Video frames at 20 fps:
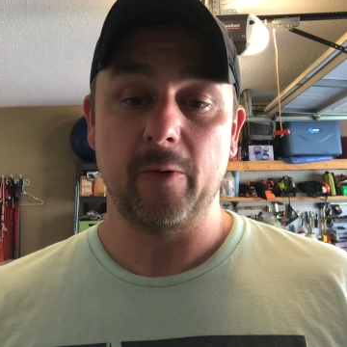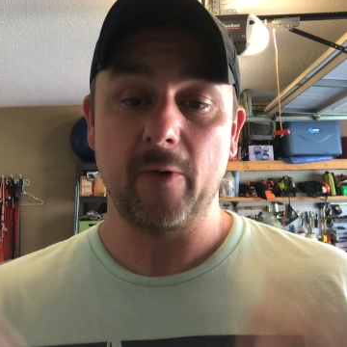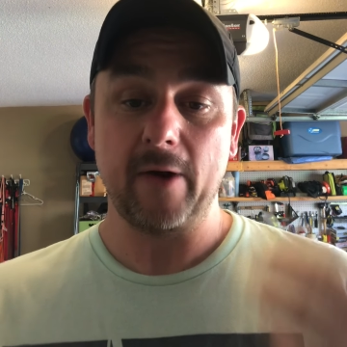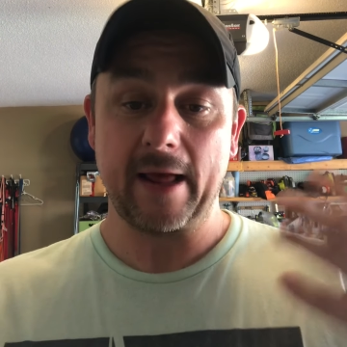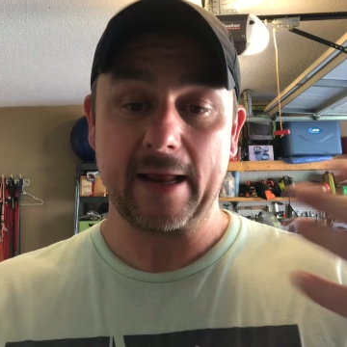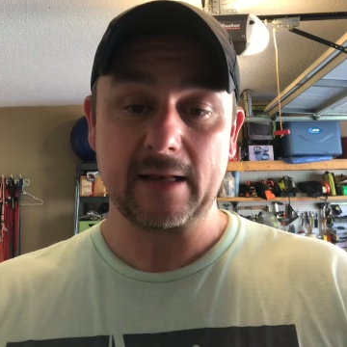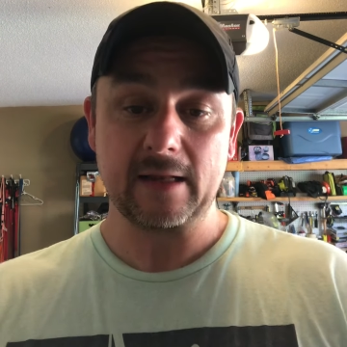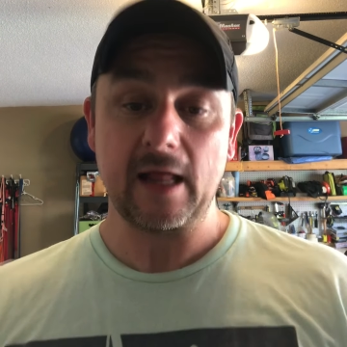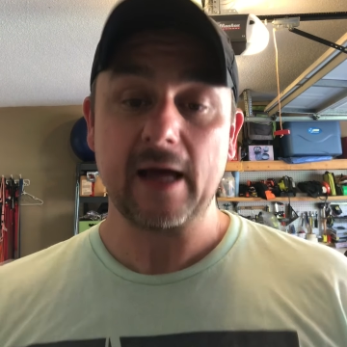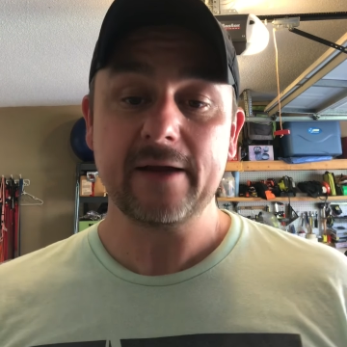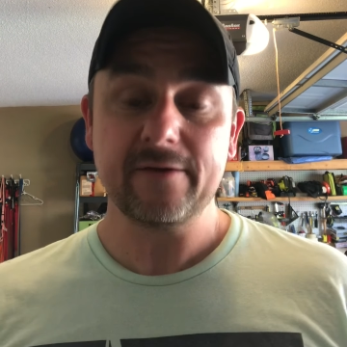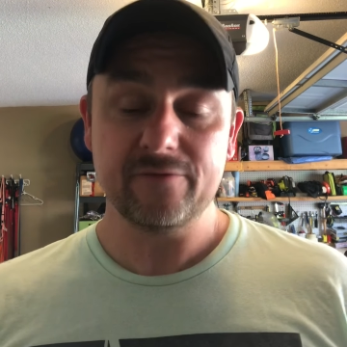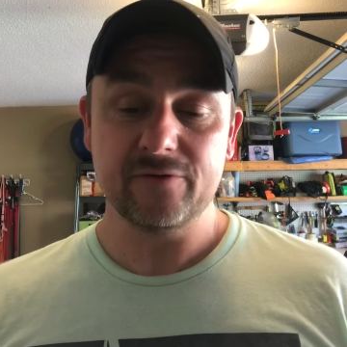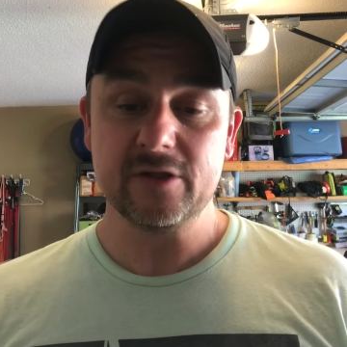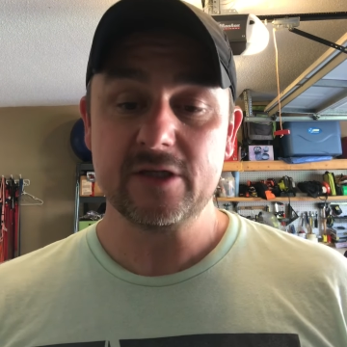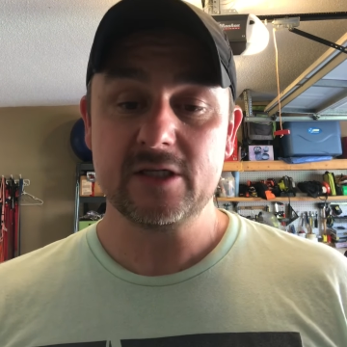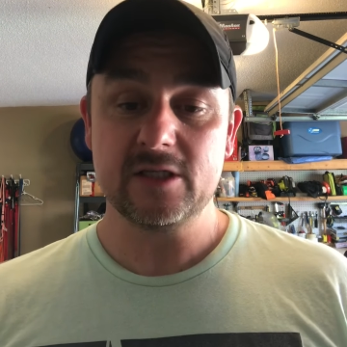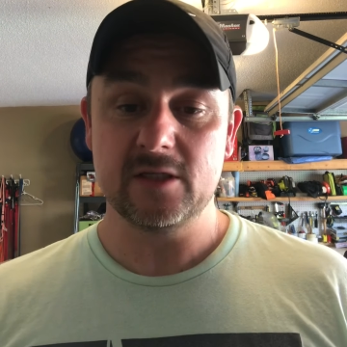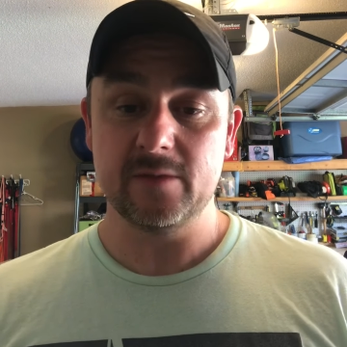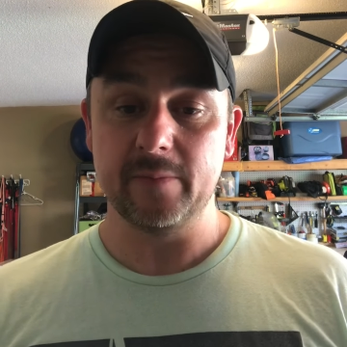what I'd like for
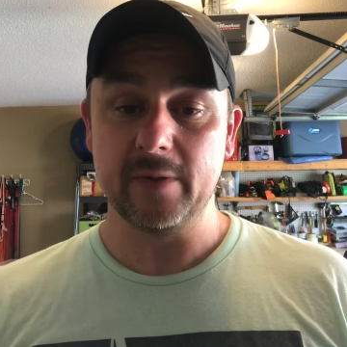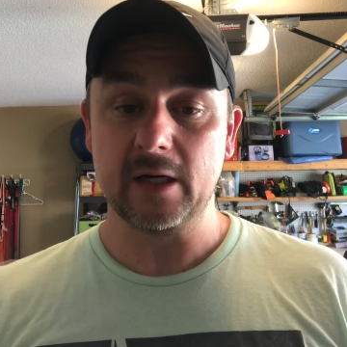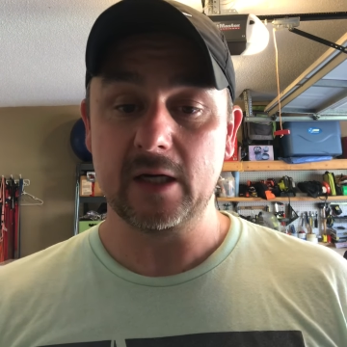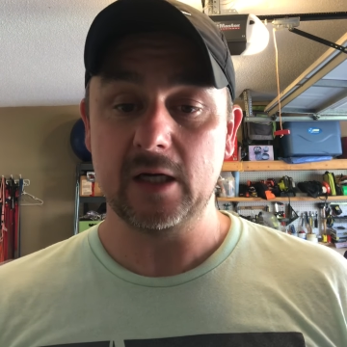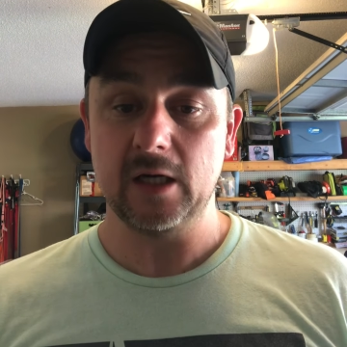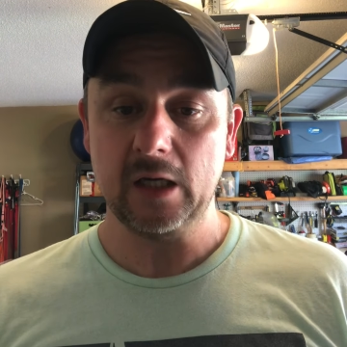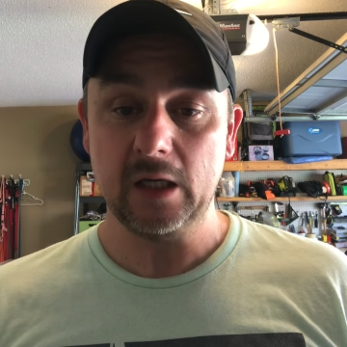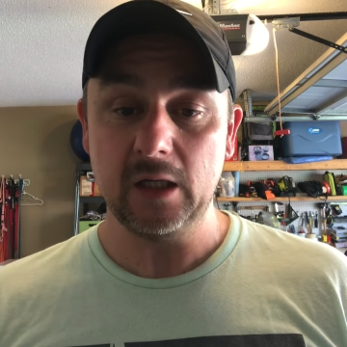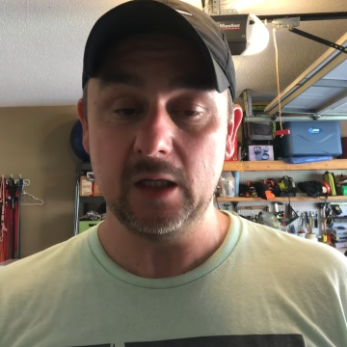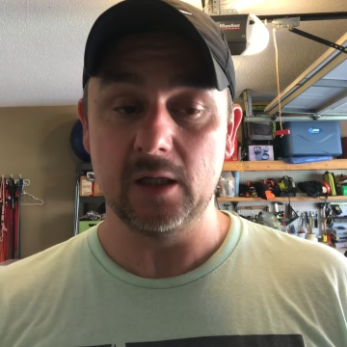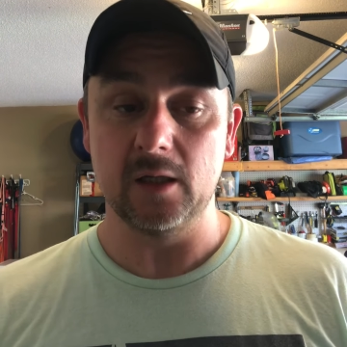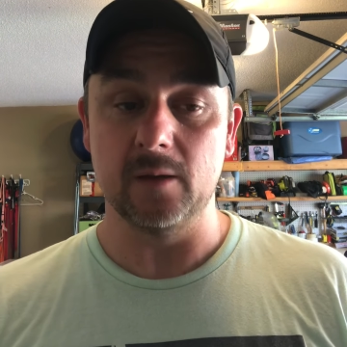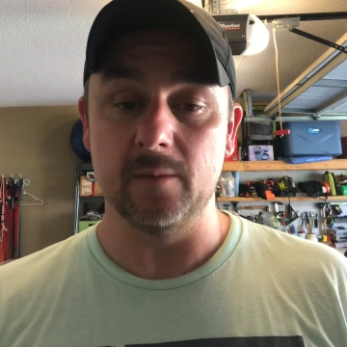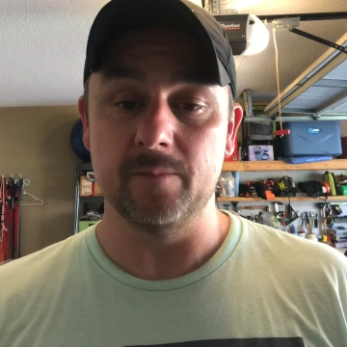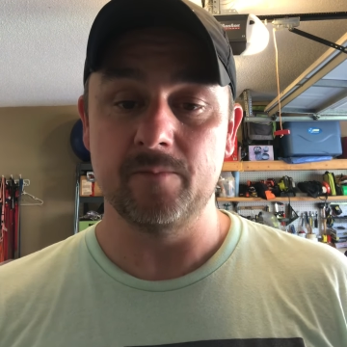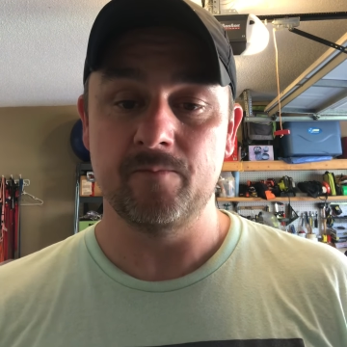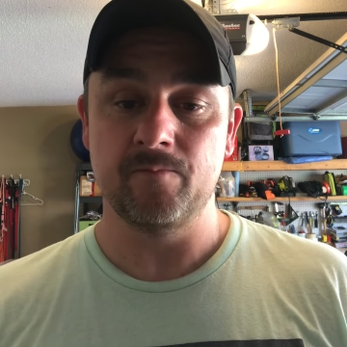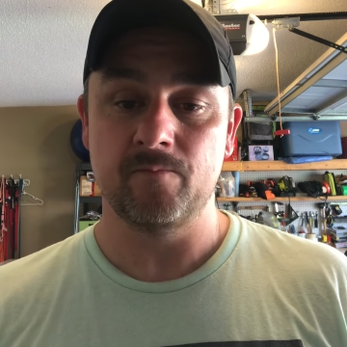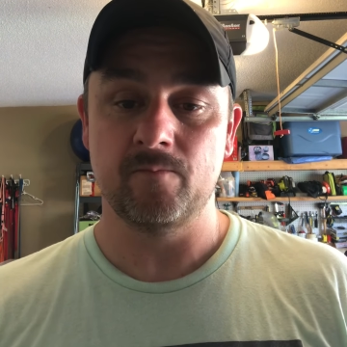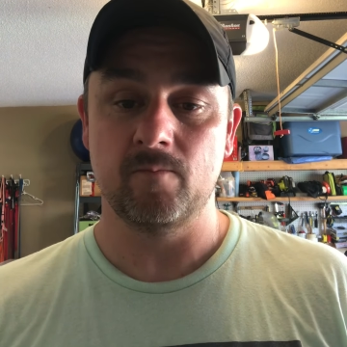this to
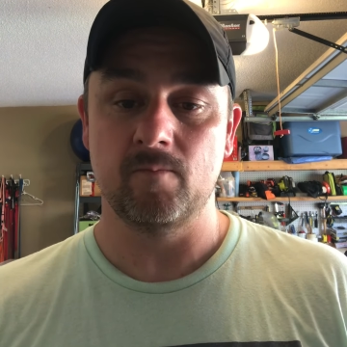become,